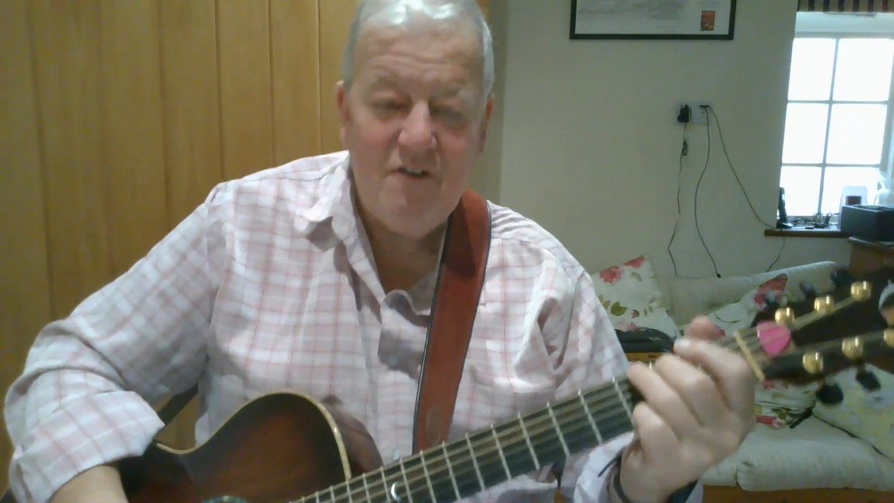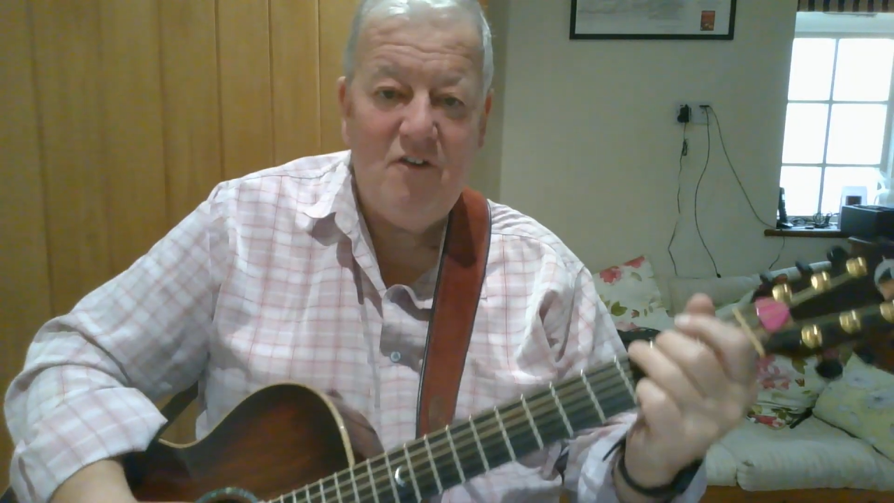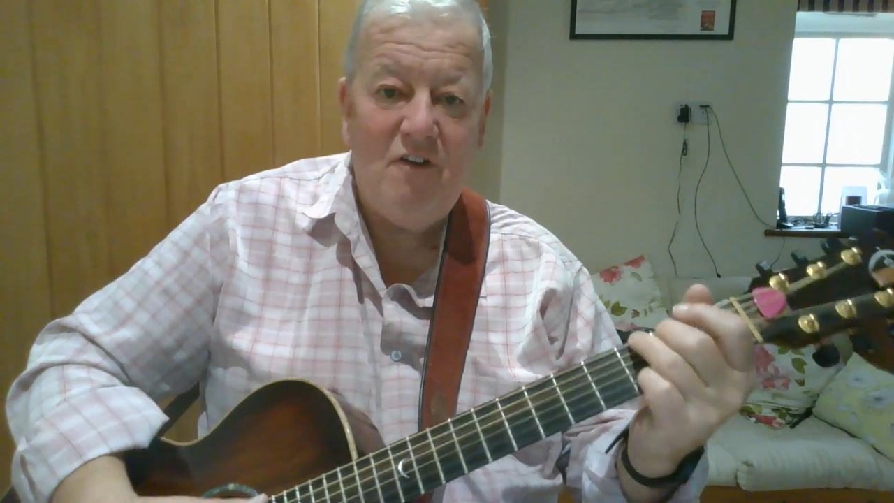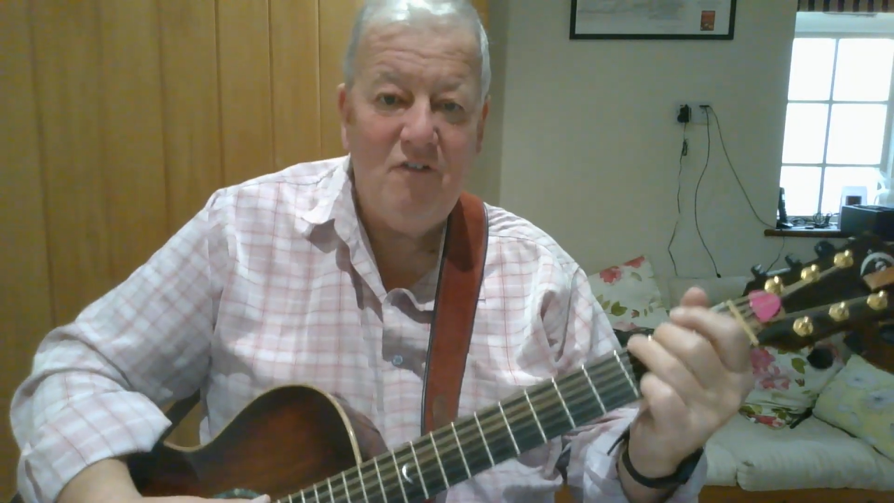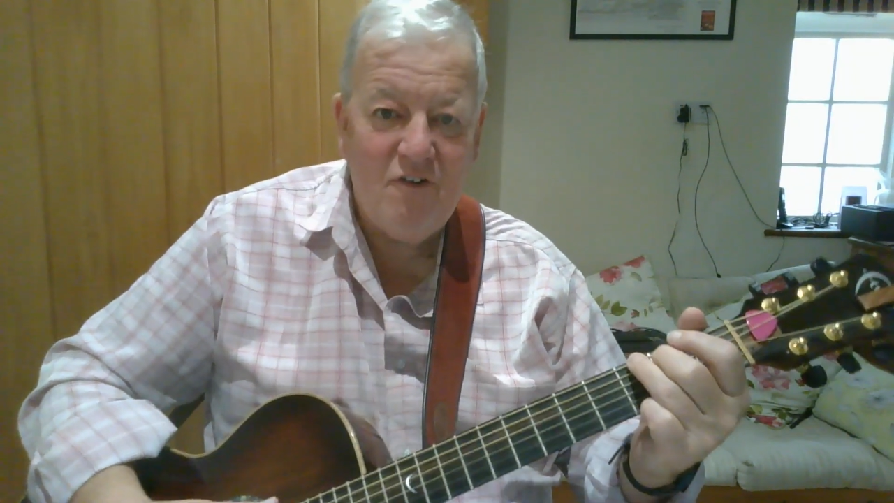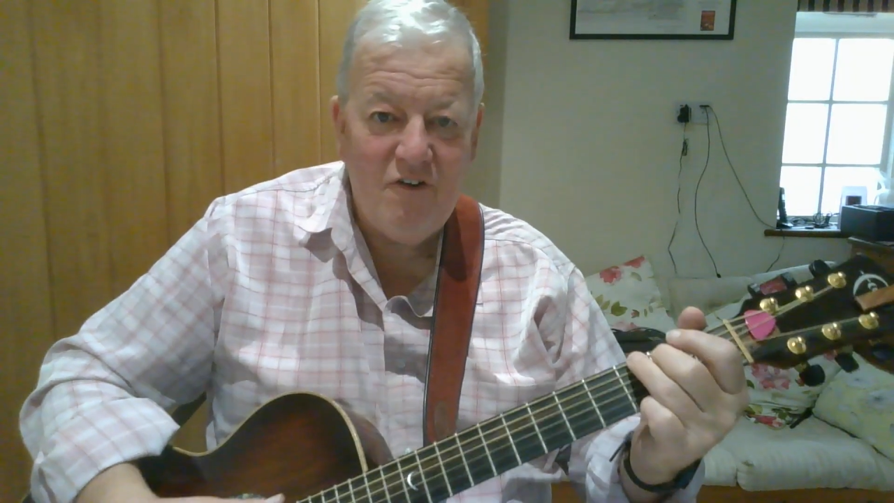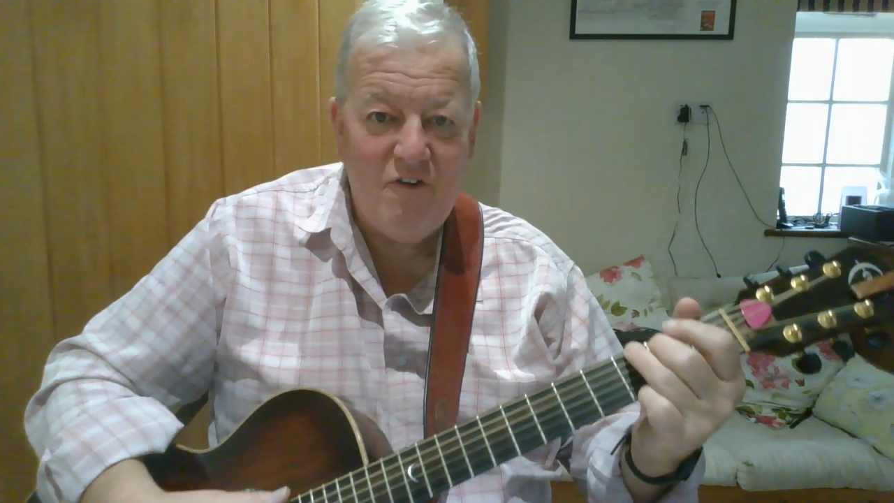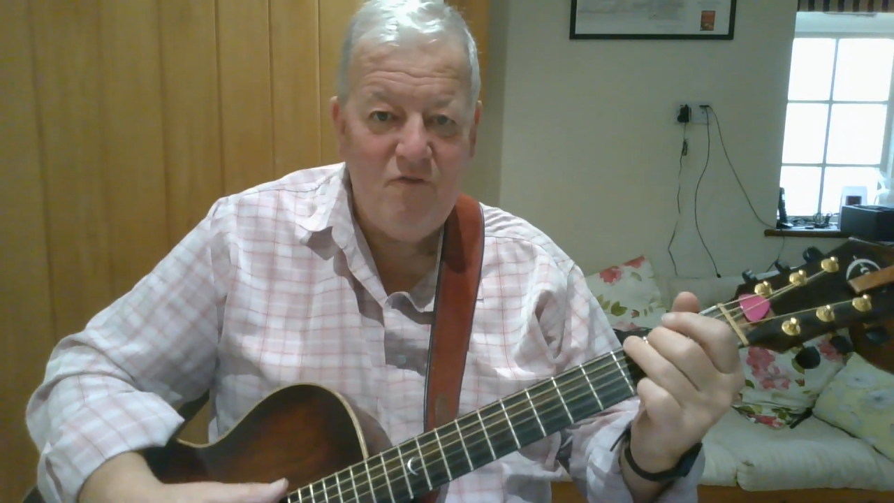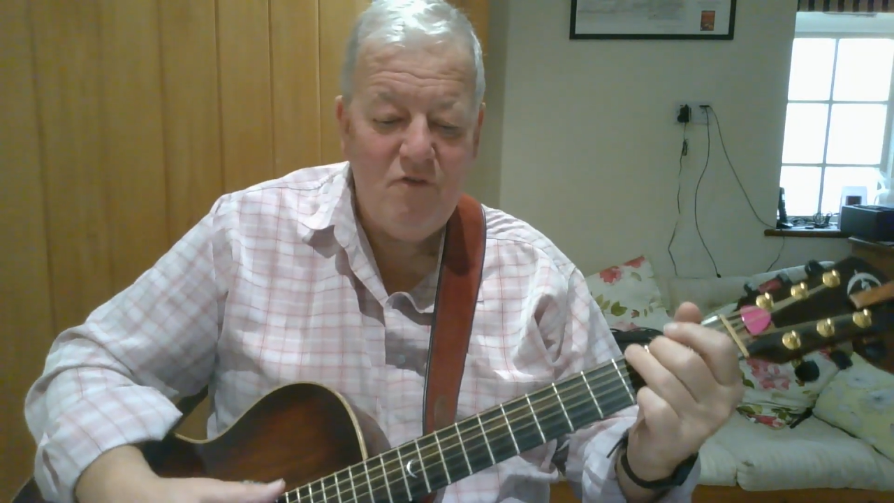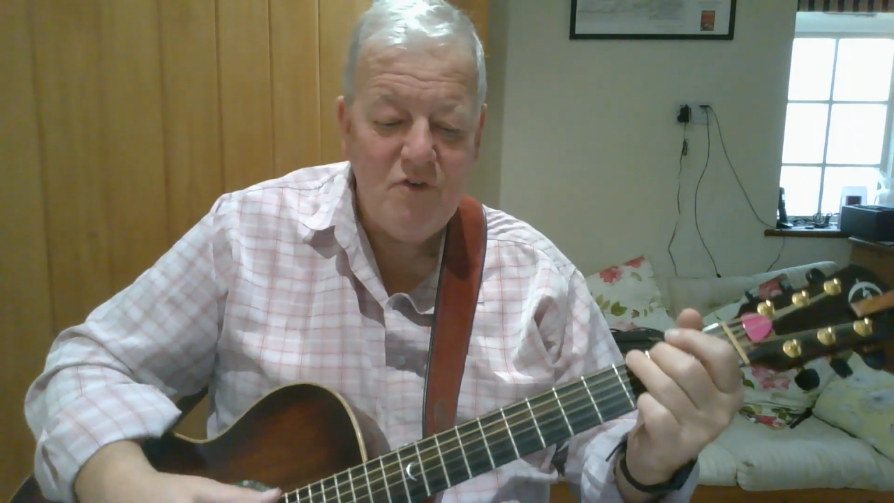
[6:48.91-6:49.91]
not that I've got a
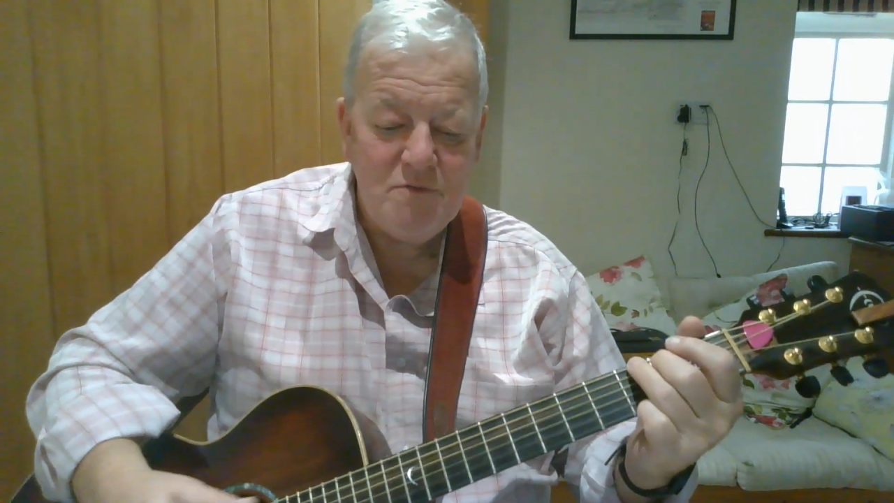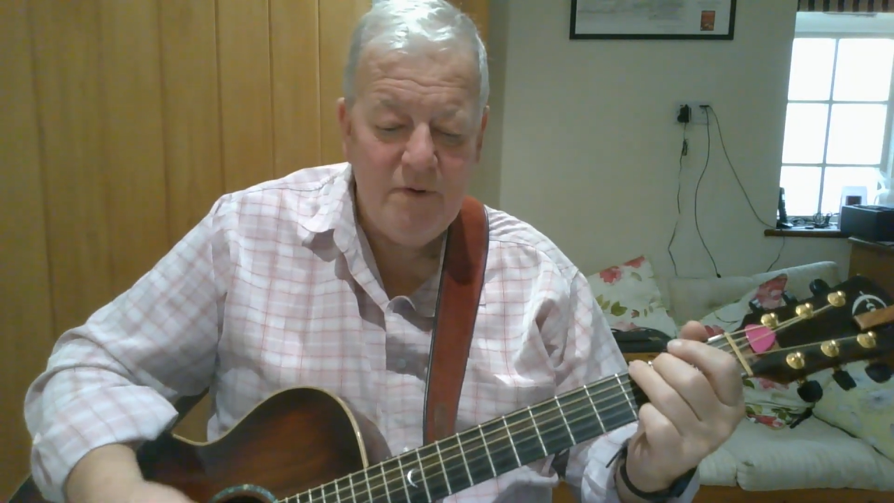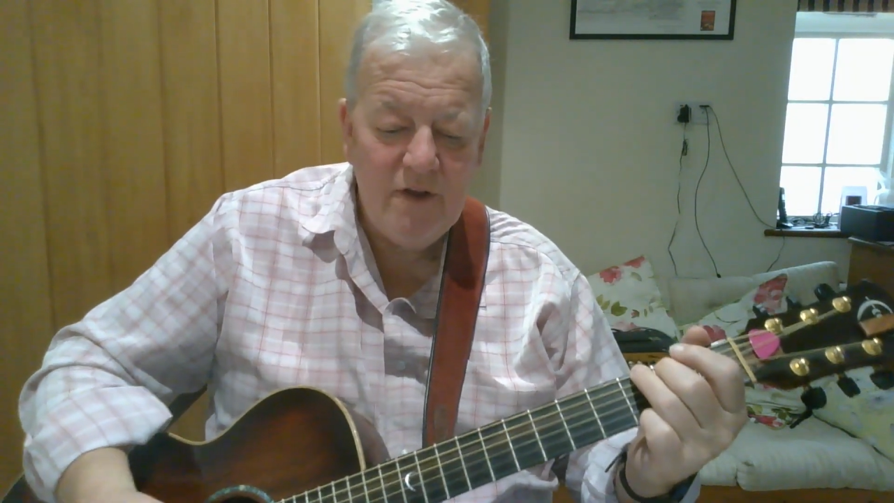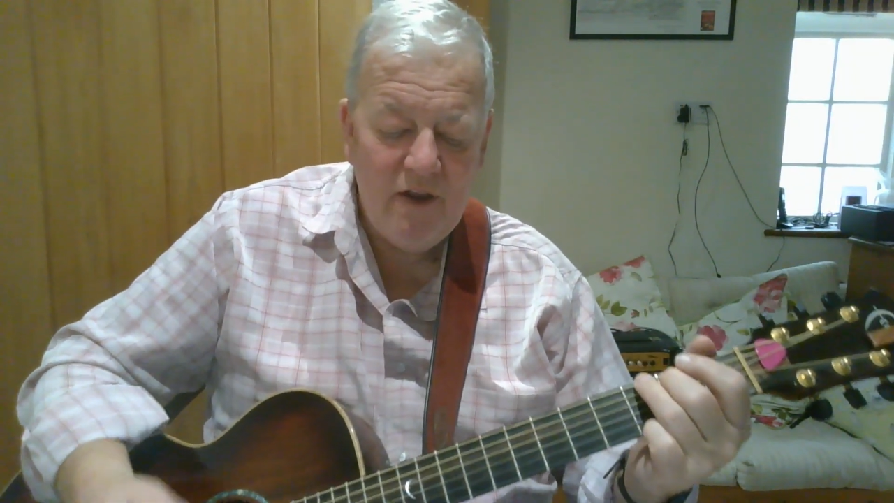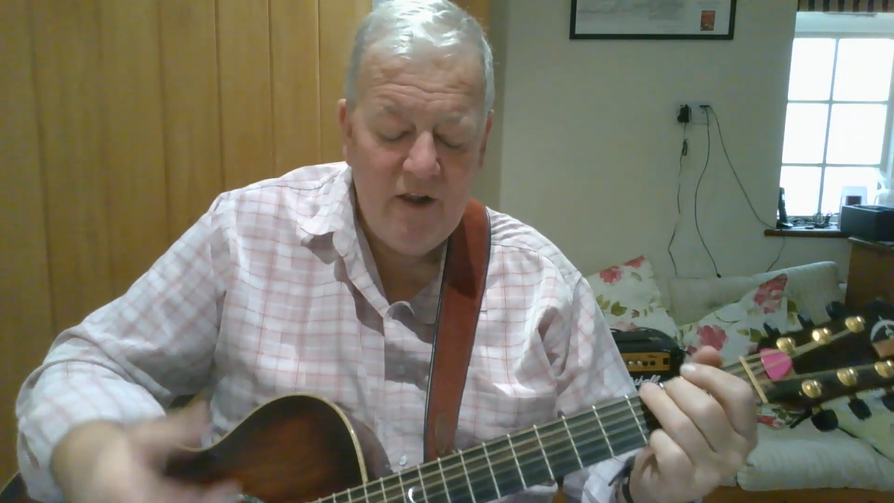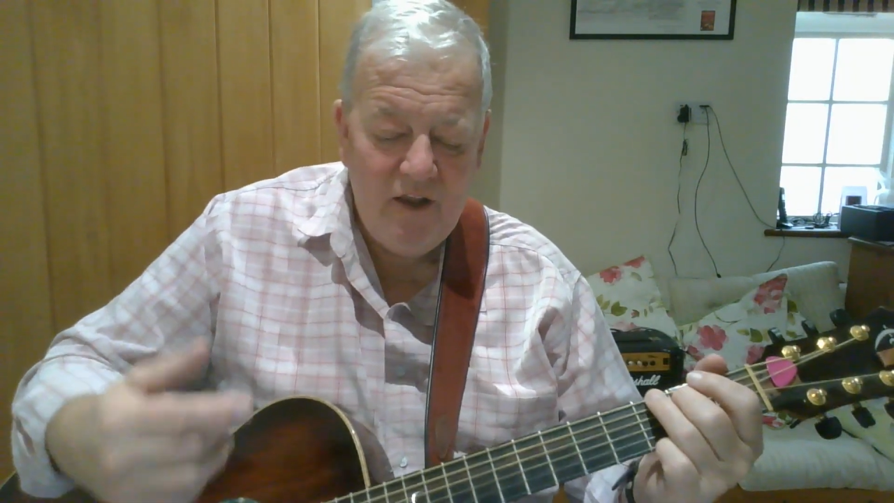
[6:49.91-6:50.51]
good voice, but